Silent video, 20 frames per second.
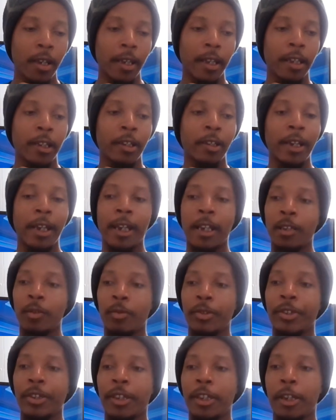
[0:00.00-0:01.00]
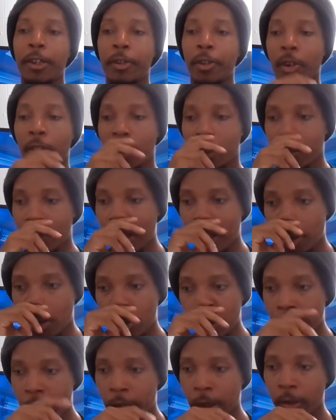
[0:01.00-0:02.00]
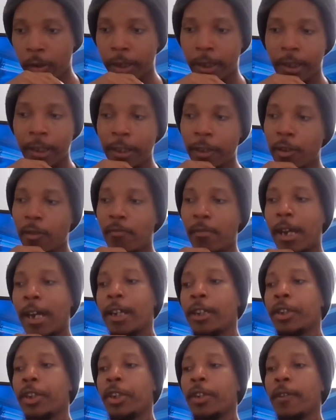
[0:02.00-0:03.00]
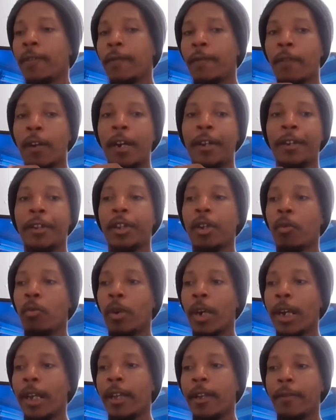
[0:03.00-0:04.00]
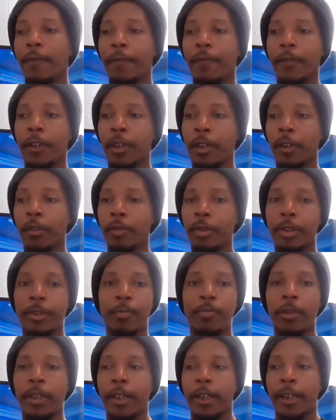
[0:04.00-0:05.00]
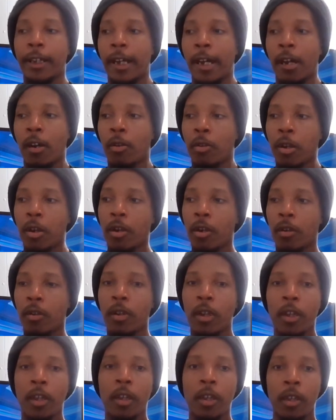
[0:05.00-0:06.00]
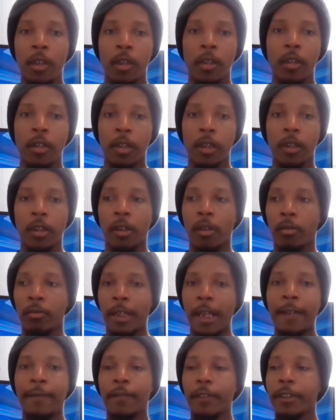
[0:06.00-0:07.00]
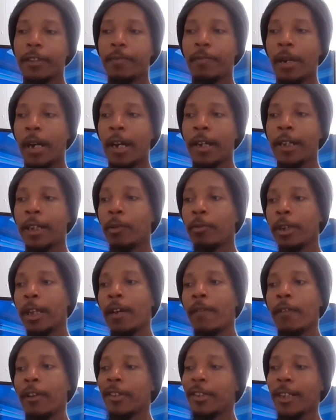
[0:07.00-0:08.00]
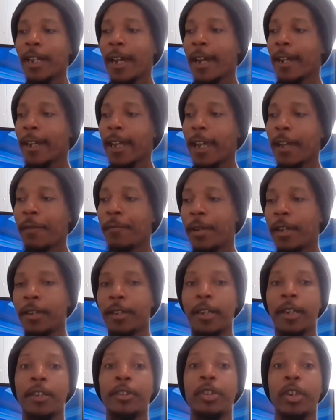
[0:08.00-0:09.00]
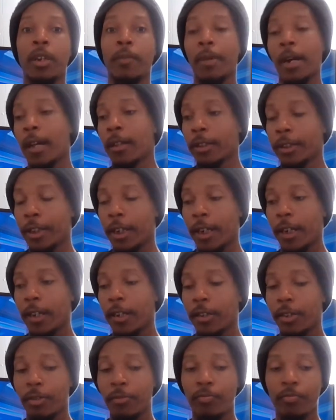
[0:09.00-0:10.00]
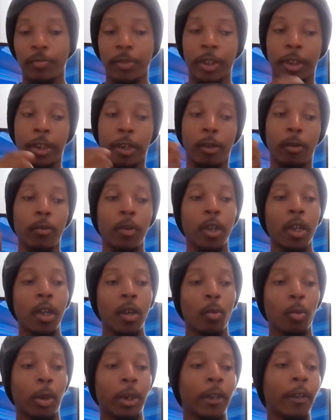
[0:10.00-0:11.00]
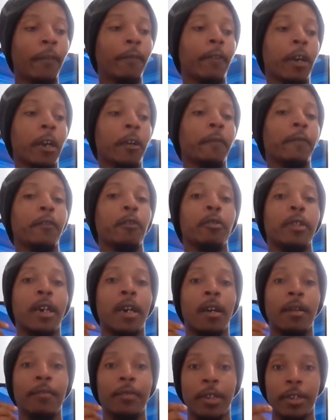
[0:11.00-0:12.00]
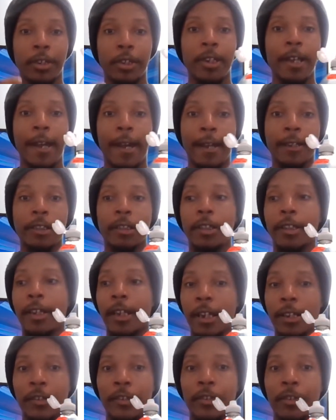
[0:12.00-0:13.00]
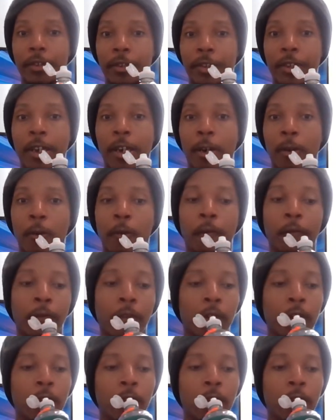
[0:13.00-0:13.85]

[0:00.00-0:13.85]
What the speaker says: You know, Anna was sitting there talking about, you know, can you imagine finding your wife, you know, just bleeding out or, you know, lifeless body or whatever. And Chad came in there and she apologized, you know. One of the very few times that she actually catches herself,